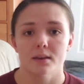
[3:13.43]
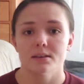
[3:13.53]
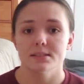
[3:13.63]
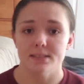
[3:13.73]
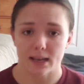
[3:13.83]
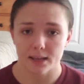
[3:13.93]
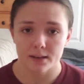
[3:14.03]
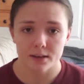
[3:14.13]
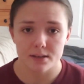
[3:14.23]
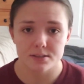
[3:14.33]

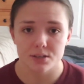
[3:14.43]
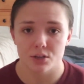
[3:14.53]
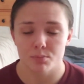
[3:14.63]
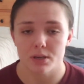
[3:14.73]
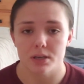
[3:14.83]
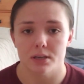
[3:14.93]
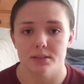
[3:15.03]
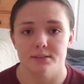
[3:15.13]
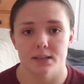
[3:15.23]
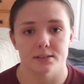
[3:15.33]
Second is going to be
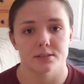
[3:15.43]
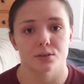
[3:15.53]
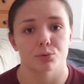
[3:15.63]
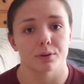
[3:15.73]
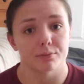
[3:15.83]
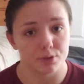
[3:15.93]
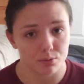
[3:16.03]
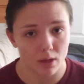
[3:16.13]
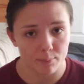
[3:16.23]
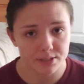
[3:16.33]
days to
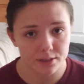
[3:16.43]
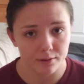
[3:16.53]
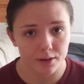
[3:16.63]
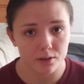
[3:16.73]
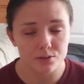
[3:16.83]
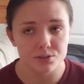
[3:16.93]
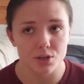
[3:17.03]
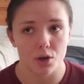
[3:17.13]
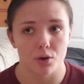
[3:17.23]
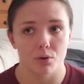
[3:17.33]
review that material,
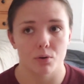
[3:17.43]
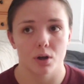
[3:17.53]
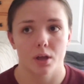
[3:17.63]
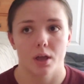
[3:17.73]
so